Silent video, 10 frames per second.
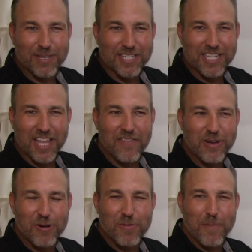which is the
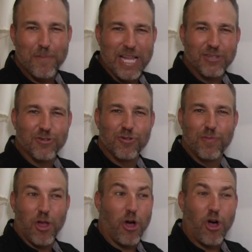living room, the
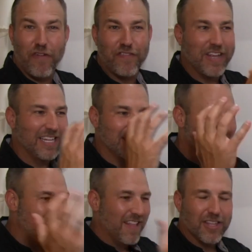bedroom, the office,